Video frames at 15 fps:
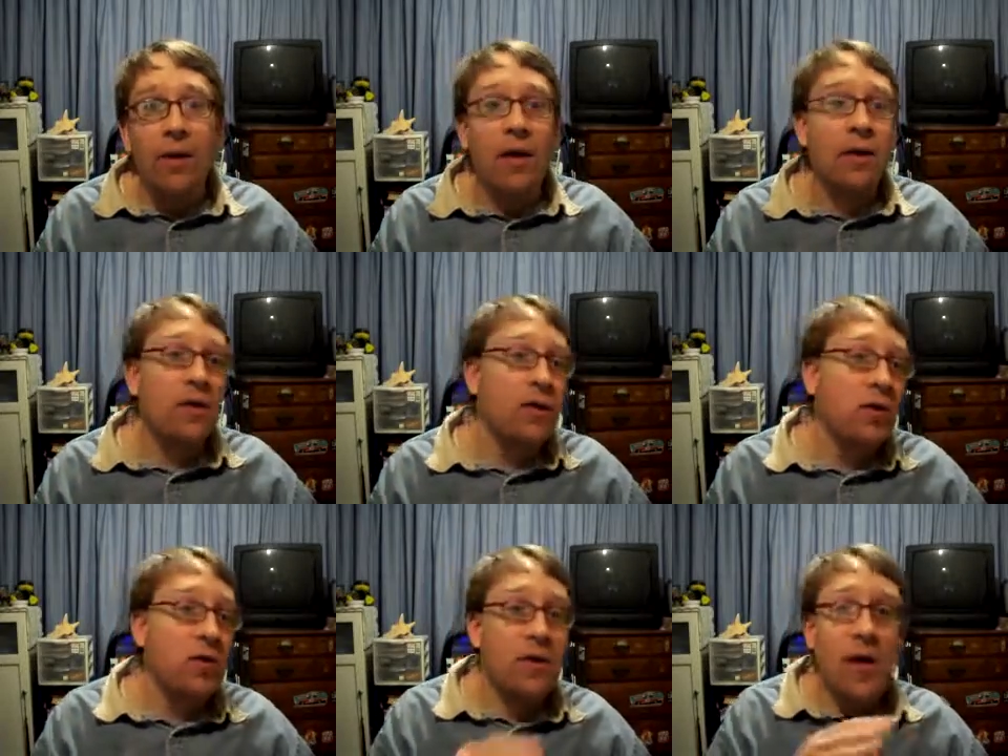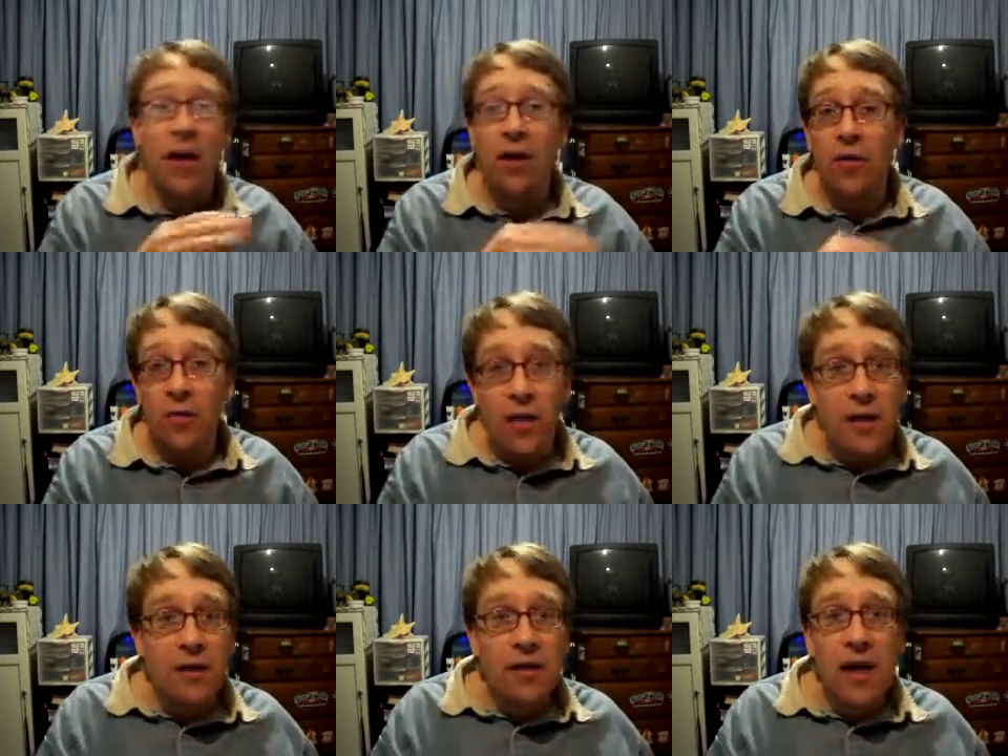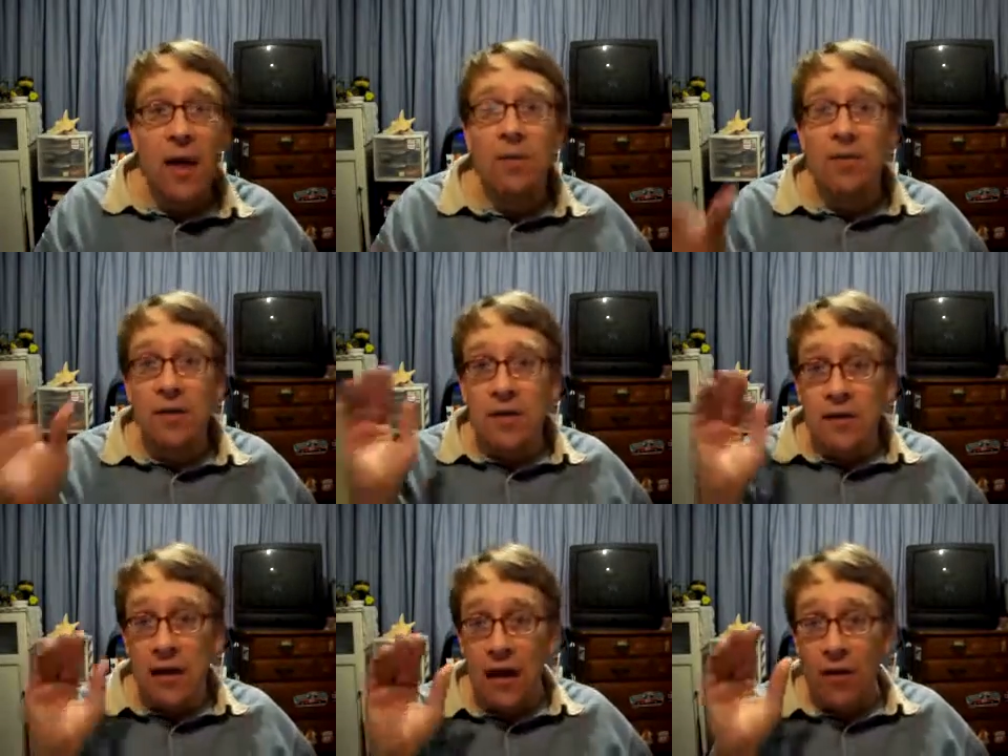Because you take 3
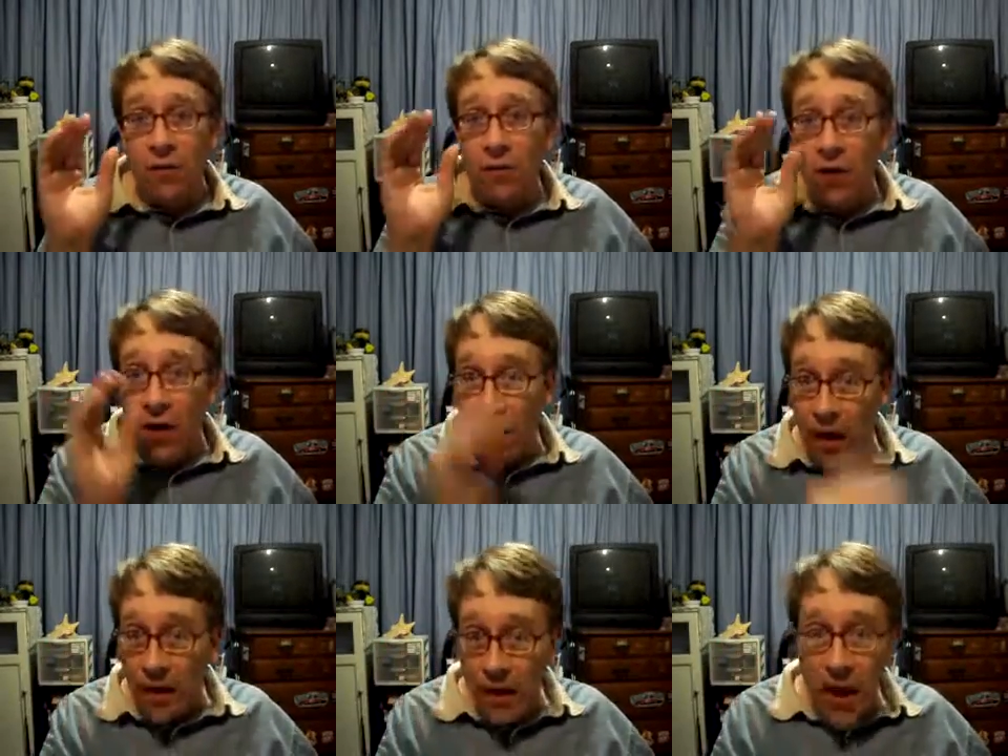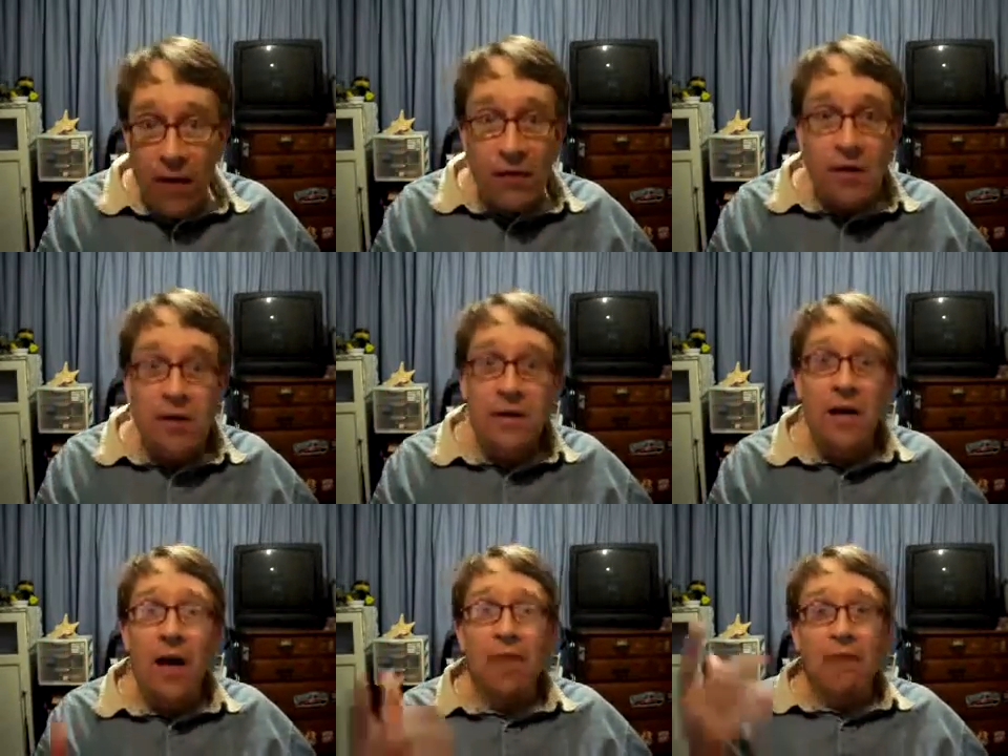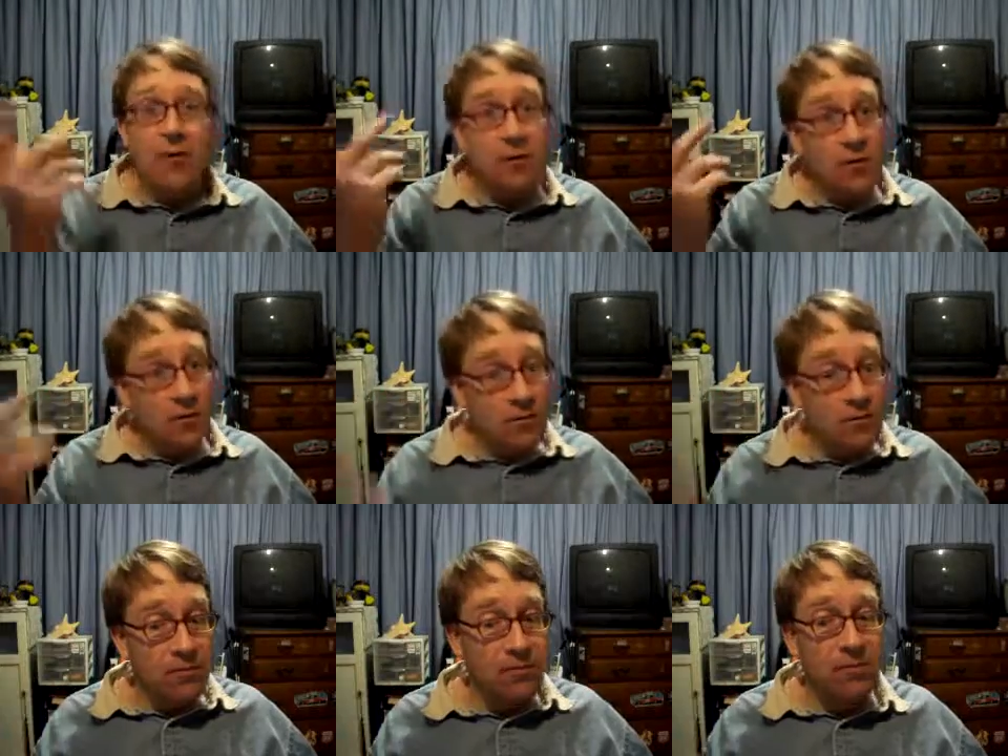steps instead of 11
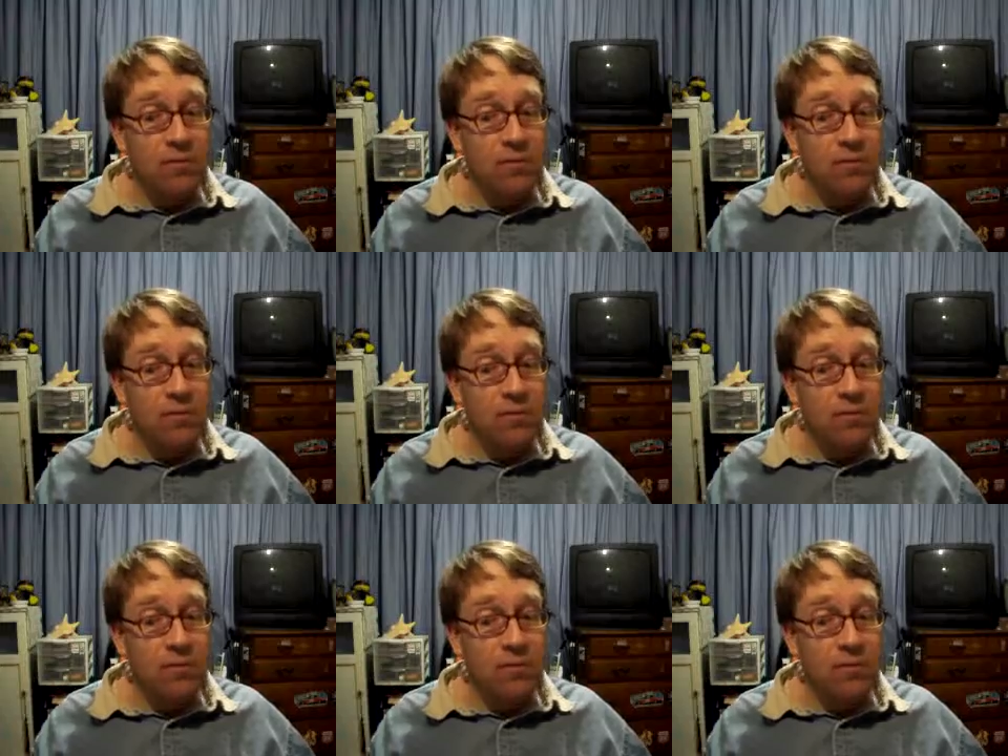steps,